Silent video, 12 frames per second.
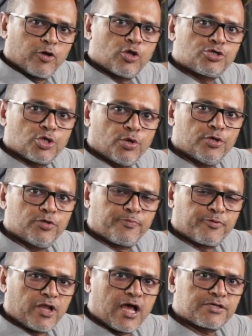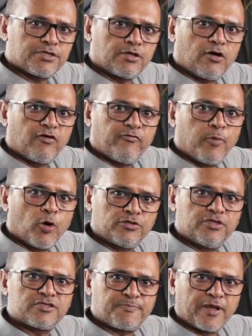I'm going to show you the production
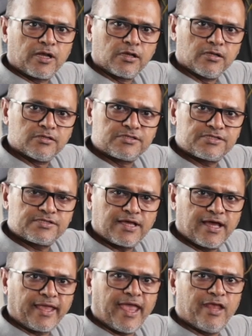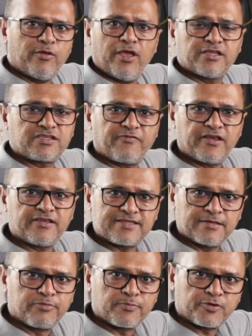of both the spindles. Again, it's a
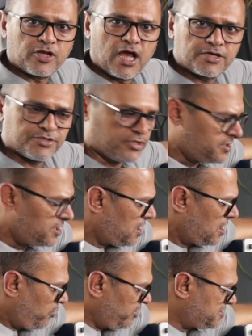very simple production.